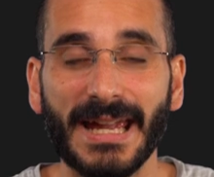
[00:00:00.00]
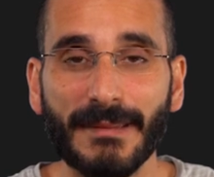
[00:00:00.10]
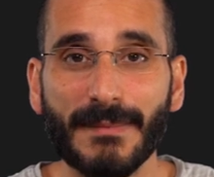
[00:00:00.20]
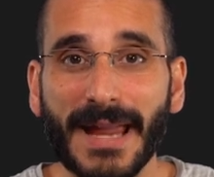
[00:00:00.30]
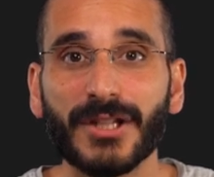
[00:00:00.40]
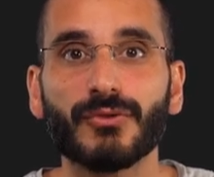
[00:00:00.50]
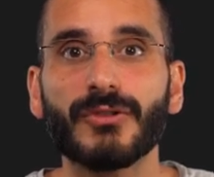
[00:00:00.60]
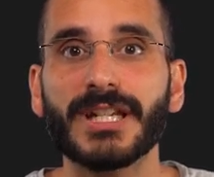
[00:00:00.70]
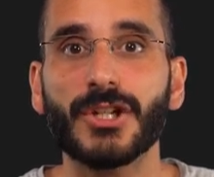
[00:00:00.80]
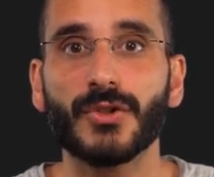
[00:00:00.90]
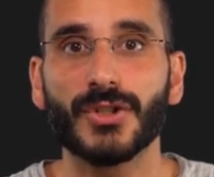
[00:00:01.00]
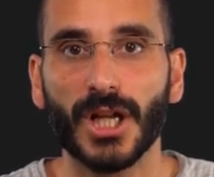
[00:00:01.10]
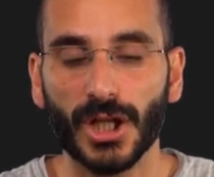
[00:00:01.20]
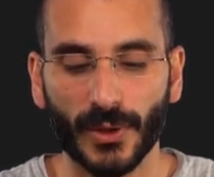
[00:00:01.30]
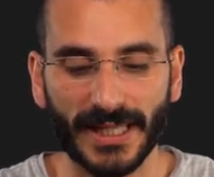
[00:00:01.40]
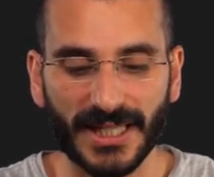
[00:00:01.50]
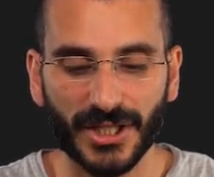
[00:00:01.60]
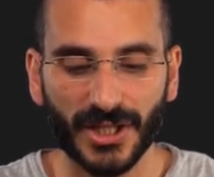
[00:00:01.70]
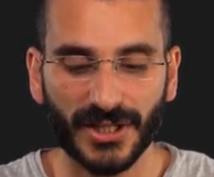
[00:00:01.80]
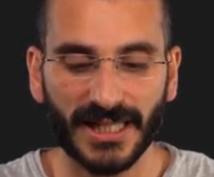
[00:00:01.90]
It makes reuse a lot
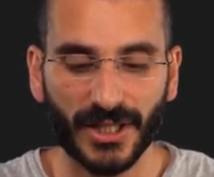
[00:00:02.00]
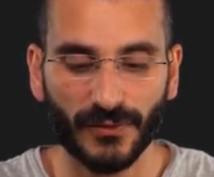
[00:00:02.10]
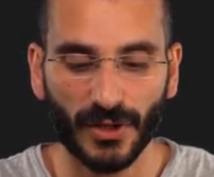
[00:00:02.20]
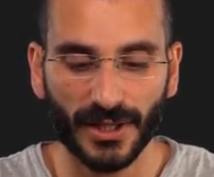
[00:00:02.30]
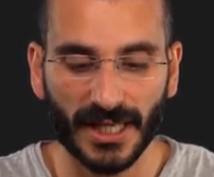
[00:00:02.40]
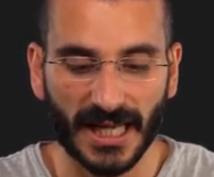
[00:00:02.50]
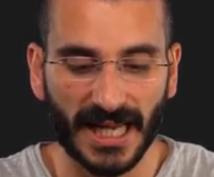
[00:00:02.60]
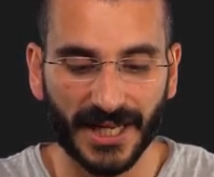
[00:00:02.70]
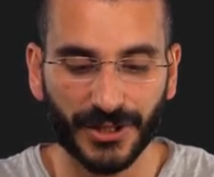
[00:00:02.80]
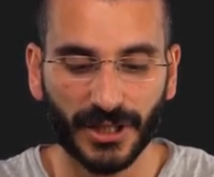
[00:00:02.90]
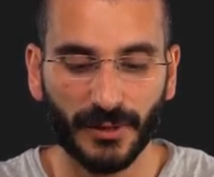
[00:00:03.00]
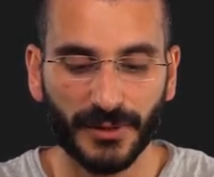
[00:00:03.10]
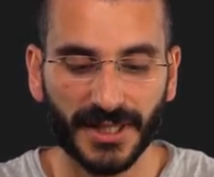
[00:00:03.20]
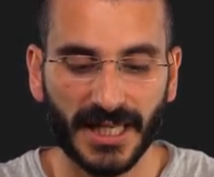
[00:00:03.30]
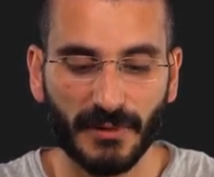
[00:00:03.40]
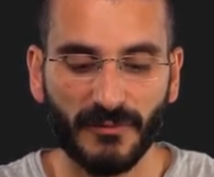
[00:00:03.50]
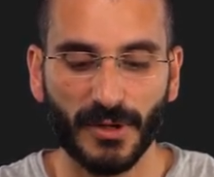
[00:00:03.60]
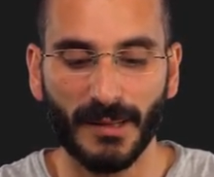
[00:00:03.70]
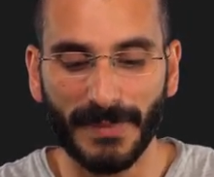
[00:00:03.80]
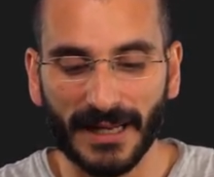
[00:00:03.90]
easier. So later on, as you can see, we've put
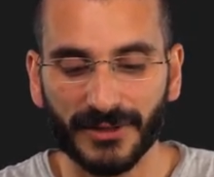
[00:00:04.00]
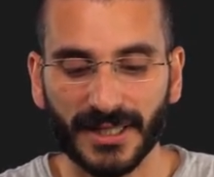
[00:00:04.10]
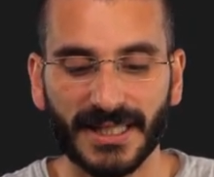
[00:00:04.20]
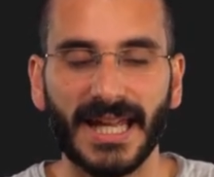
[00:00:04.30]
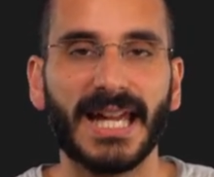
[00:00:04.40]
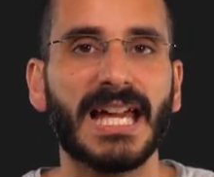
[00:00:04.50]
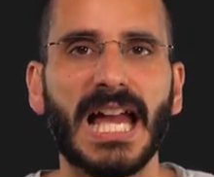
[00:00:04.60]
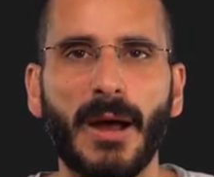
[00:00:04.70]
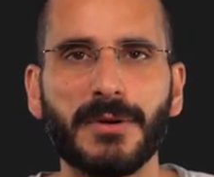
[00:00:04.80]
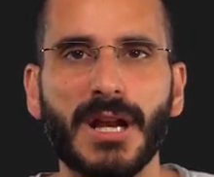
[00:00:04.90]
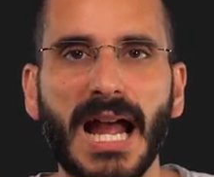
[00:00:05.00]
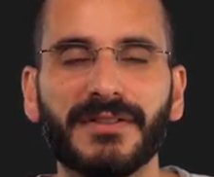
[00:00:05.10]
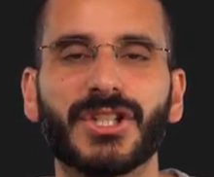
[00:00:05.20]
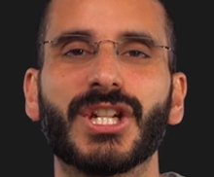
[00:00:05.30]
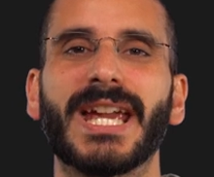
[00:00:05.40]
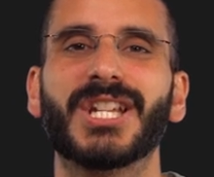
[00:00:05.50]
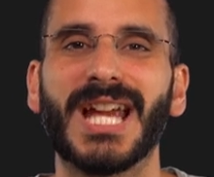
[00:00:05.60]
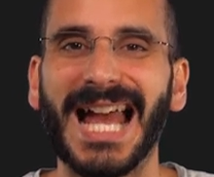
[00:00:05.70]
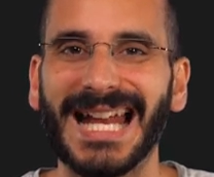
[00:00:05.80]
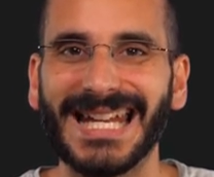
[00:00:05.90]
about in there and we don't have to change
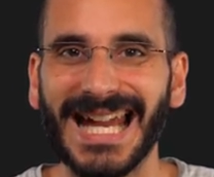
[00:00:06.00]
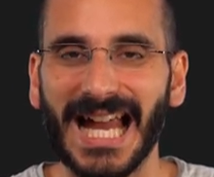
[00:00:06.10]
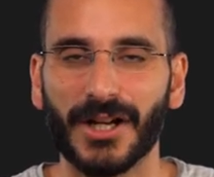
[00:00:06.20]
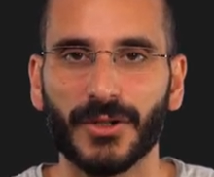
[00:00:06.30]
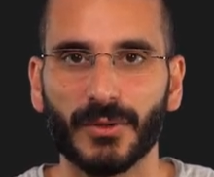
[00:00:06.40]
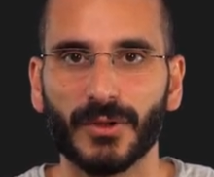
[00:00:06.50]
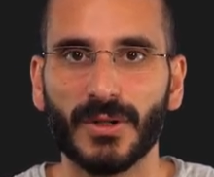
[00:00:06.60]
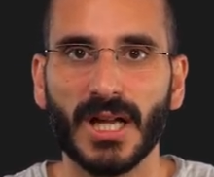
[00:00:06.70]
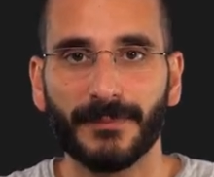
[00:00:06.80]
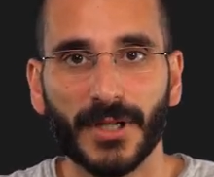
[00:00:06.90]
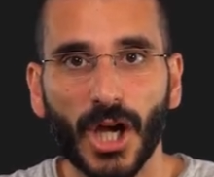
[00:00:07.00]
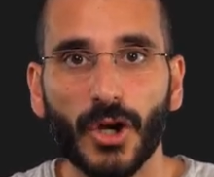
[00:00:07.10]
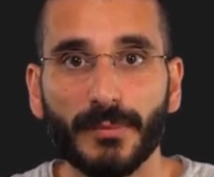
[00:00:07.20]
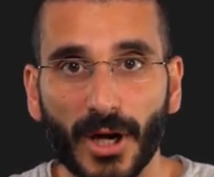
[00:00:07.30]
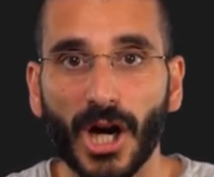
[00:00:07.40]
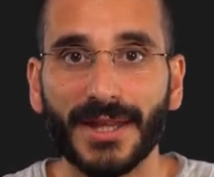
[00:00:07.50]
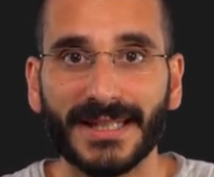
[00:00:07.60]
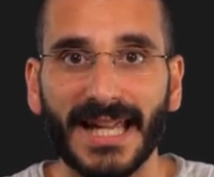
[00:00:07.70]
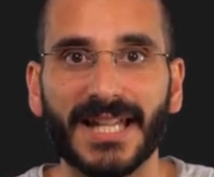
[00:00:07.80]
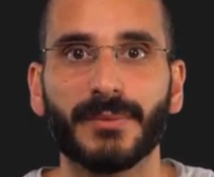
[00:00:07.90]
any actual code behind the
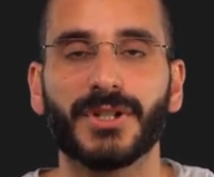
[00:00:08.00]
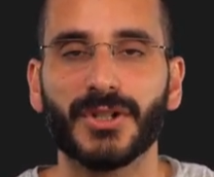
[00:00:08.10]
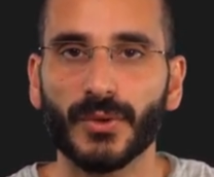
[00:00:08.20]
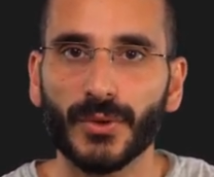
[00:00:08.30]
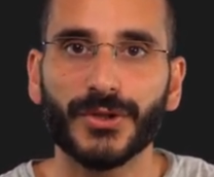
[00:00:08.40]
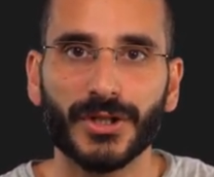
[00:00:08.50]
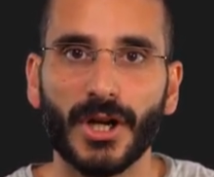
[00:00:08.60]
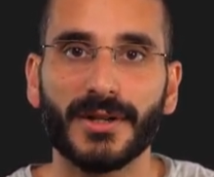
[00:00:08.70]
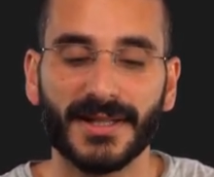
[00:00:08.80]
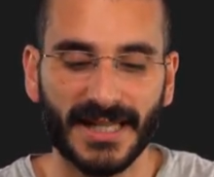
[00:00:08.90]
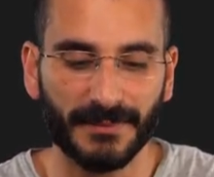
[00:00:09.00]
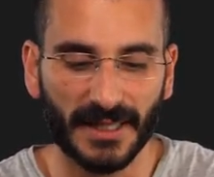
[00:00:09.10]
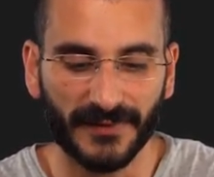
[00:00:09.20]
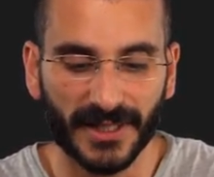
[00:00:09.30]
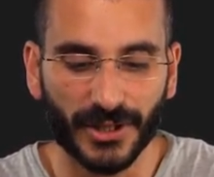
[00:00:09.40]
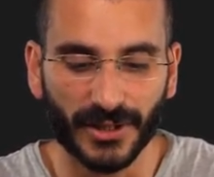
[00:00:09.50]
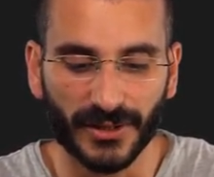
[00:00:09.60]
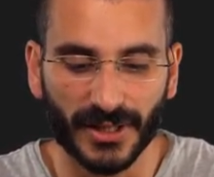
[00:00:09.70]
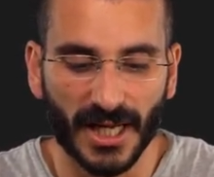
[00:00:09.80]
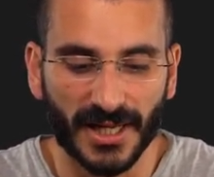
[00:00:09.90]
test, which is also known as step
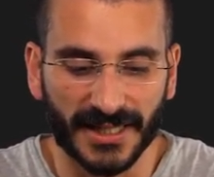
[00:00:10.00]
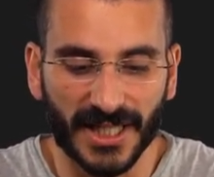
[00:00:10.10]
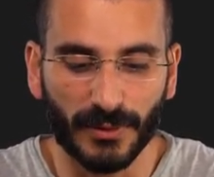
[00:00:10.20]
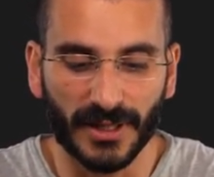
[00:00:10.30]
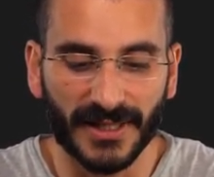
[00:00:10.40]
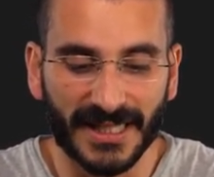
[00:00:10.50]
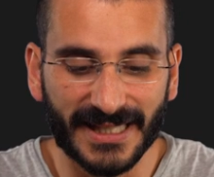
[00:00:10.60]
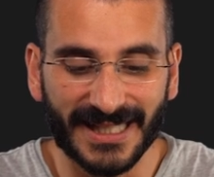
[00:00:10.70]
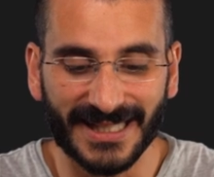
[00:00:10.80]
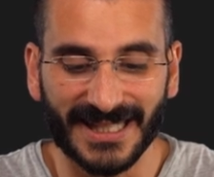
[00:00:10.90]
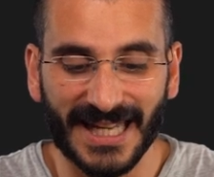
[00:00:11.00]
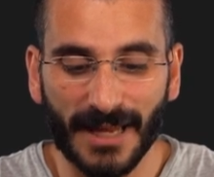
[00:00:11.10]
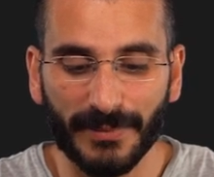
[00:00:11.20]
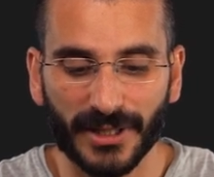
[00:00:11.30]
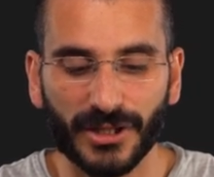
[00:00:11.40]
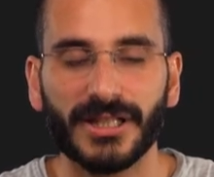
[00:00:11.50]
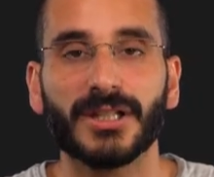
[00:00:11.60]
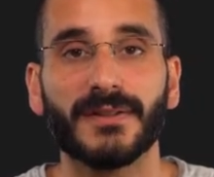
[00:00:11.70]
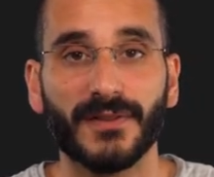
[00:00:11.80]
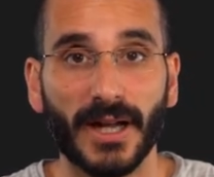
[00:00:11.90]
definitions. So each one of these is a step and you need to
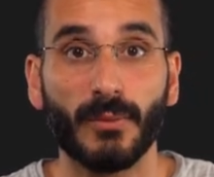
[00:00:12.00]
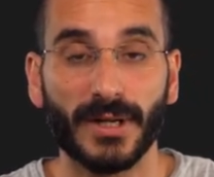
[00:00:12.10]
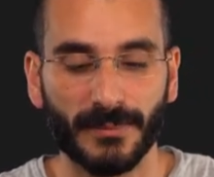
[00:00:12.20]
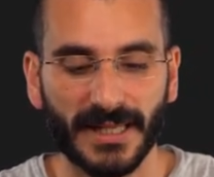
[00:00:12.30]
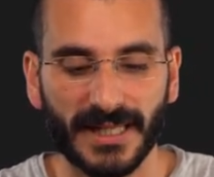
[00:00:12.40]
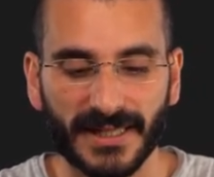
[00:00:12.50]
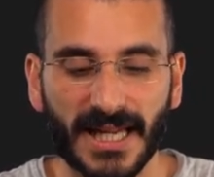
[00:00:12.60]
define what it means,